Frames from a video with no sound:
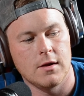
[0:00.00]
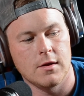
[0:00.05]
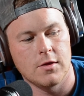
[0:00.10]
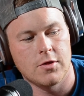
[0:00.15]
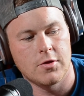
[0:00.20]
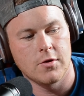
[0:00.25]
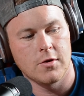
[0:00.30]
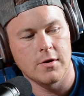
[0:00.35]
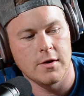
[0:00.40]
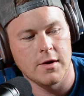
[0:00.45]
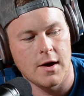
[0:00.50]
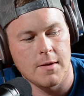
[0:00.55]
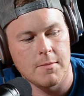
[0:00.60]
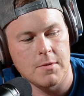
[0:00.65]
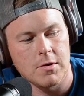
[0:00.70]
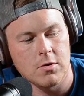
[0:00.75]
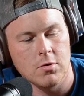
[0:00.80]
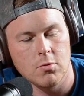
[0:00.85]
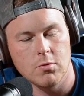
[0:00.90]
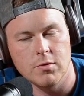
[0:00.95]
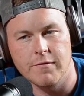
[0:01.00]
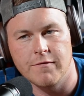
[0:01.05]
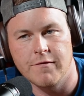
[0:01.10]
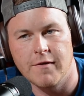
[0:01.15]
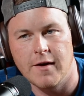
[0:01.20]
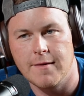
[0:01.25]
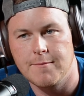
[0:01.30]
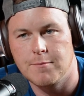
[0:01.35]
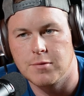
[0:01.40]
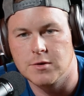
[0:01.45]
30 IBU with a
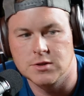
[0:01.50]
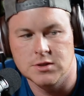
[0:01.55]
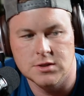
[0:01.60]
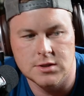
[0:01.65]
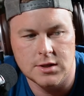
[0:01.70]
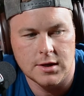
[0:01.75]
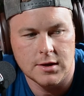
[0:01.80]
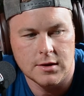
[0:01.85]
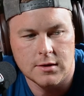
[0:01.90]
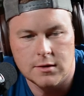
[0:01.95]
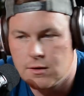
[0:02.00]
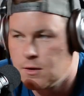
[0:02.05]
5%.